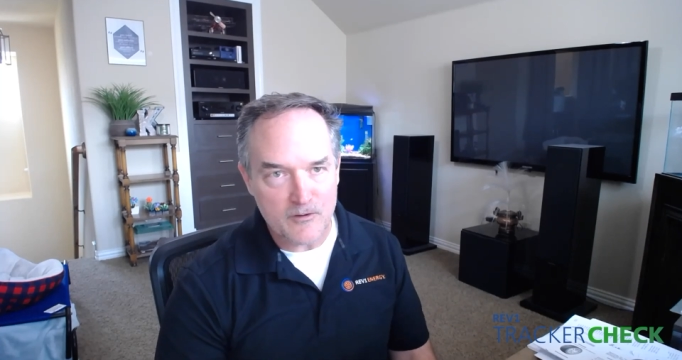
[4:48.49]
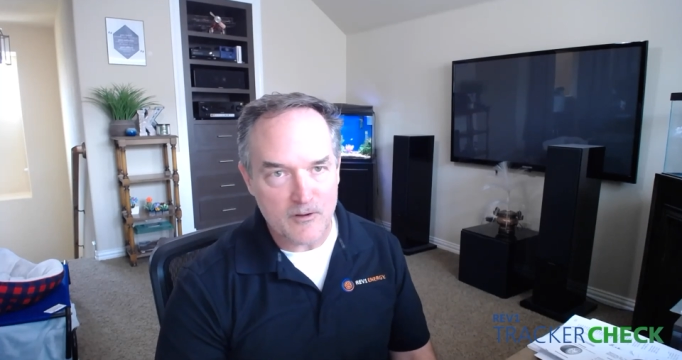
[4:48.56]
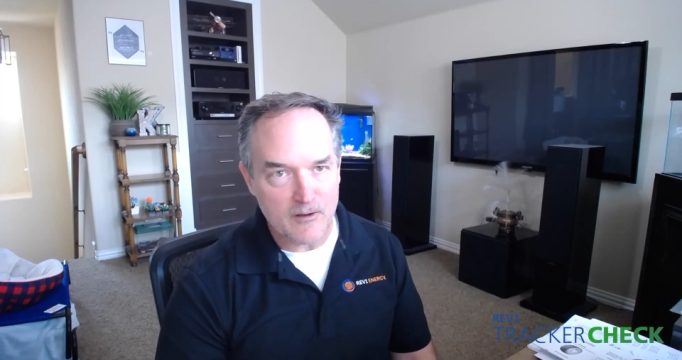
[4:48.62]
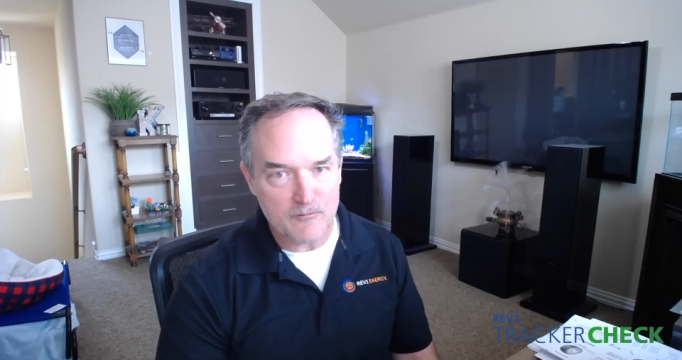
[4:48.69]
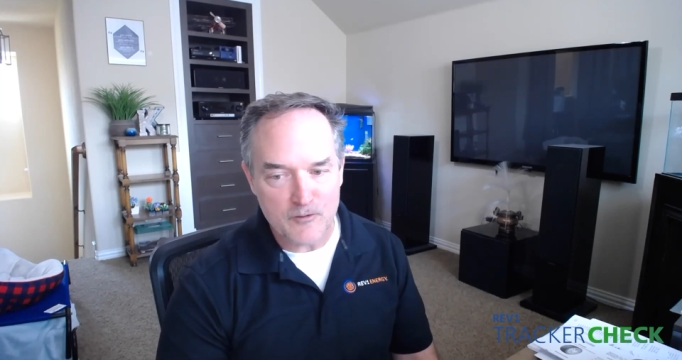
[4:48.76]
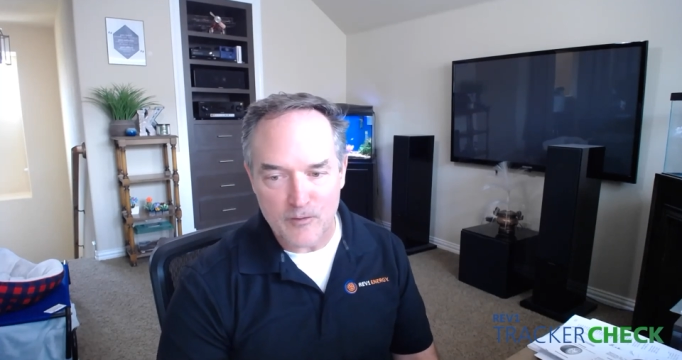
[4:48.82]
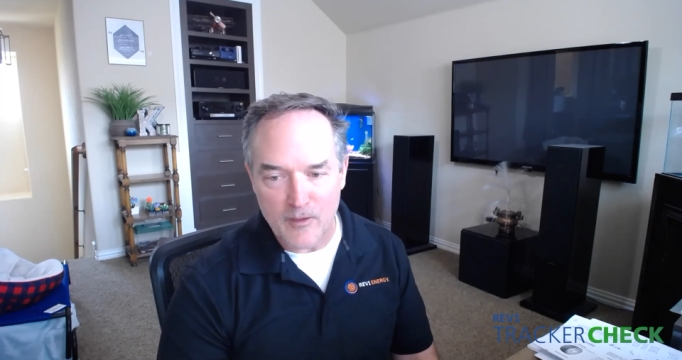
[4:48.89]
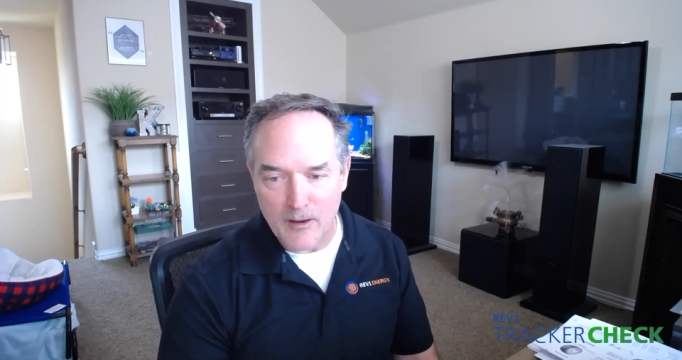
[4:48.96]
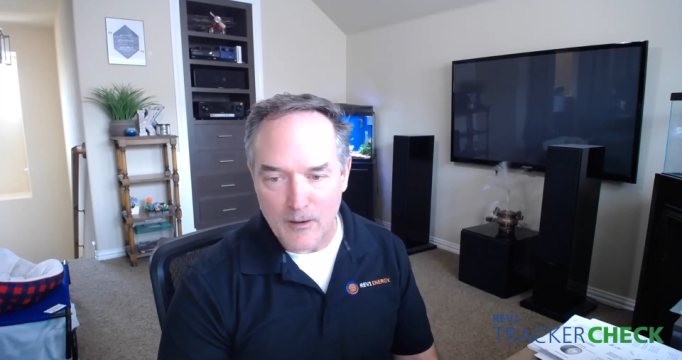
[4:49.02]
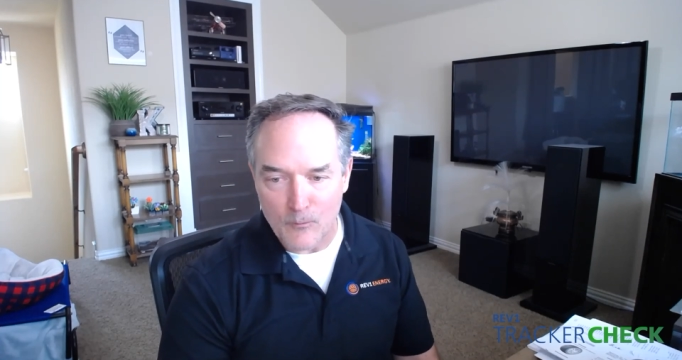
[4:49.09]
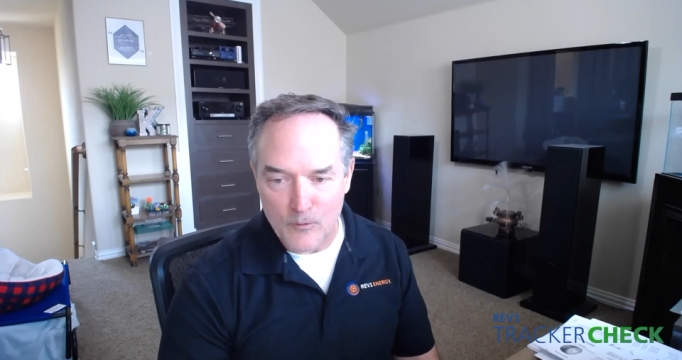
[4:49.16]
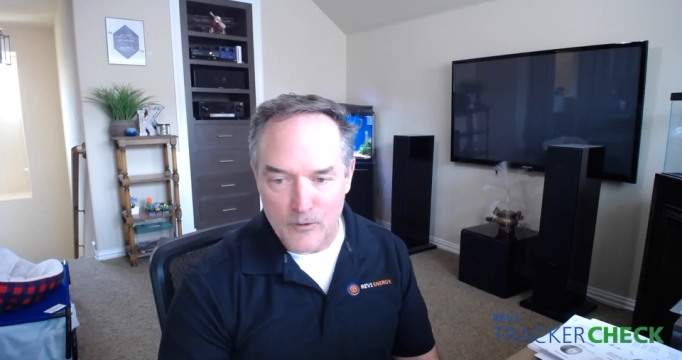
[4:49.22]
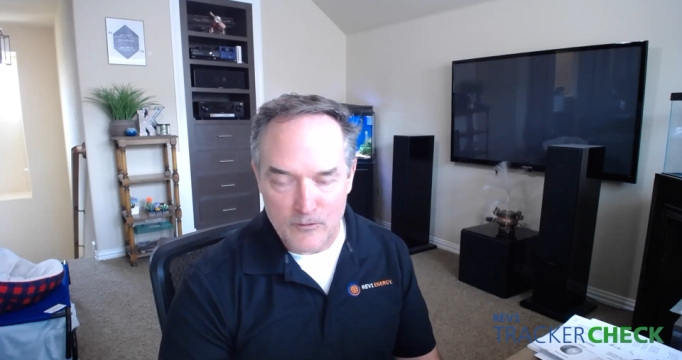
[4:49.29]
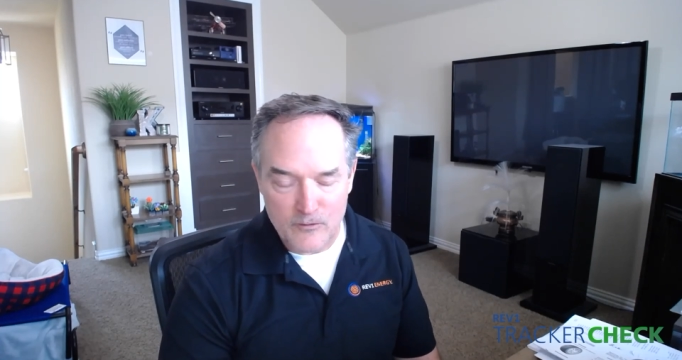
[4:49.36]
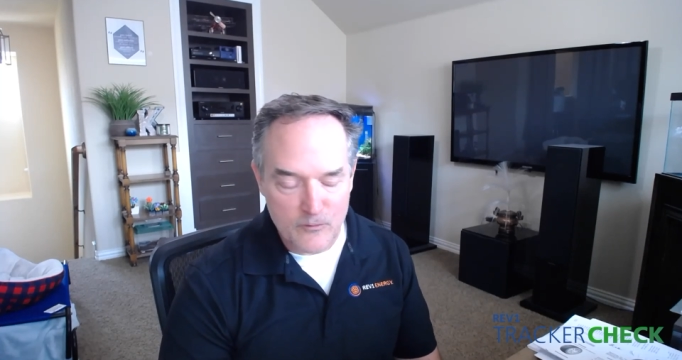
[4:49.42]
After that,
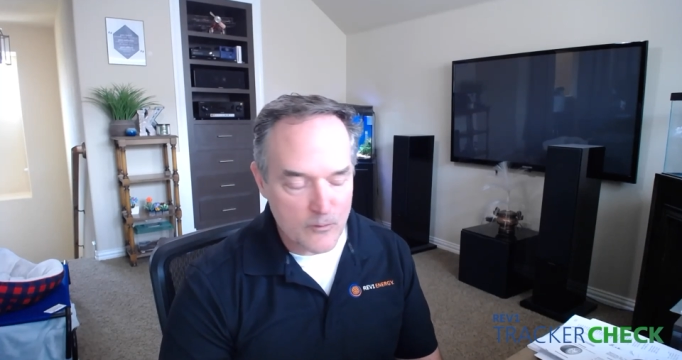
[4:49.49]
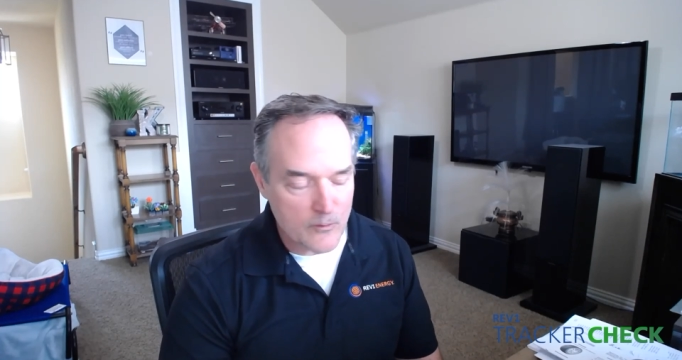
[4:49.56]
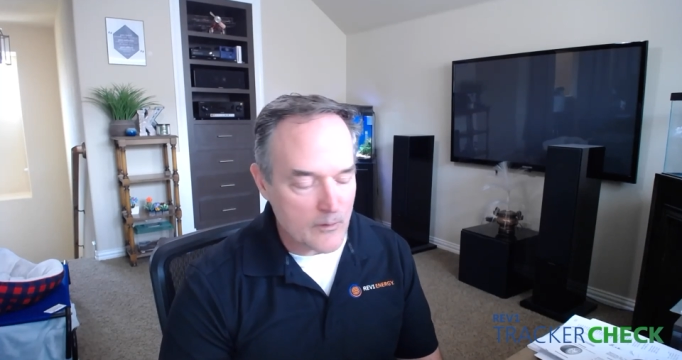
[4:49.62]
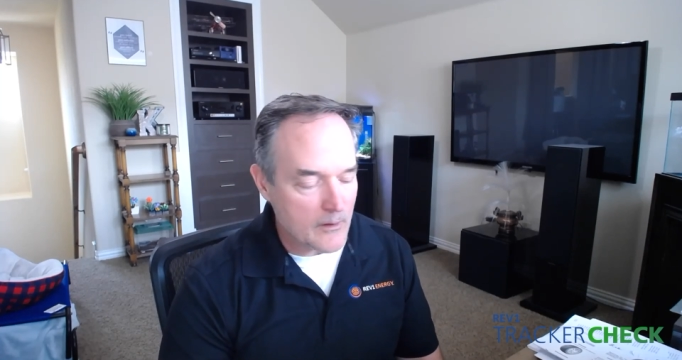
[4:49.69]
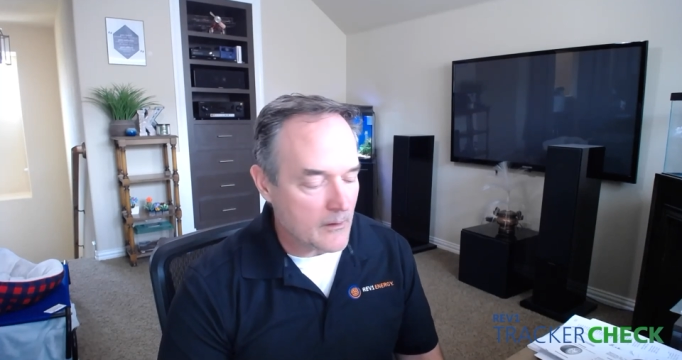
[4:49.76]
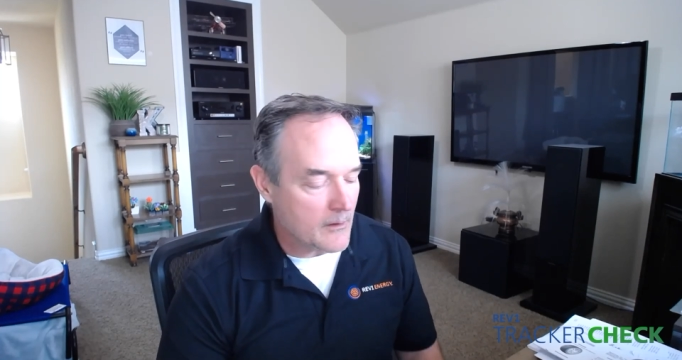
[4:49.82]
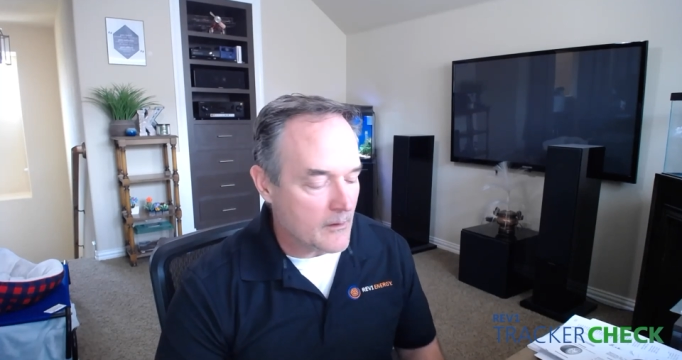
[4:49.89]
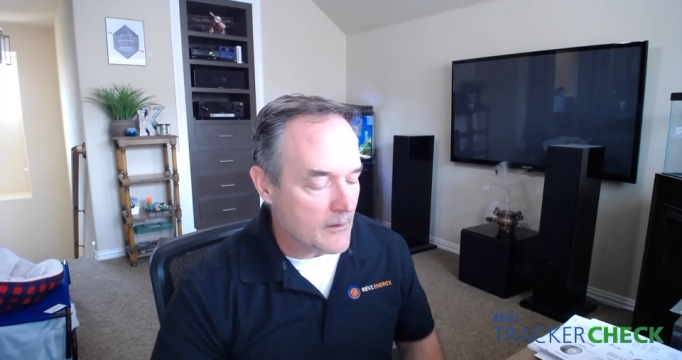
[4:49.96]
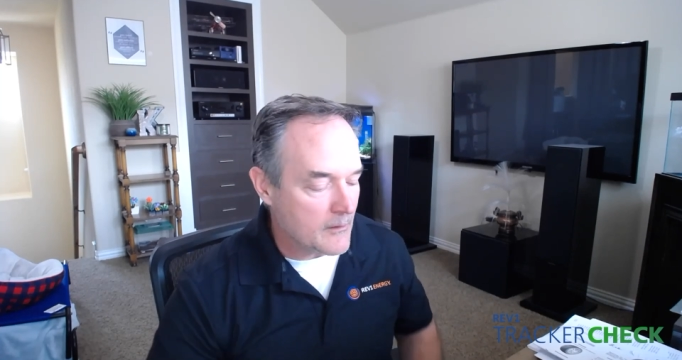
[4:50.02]
went to a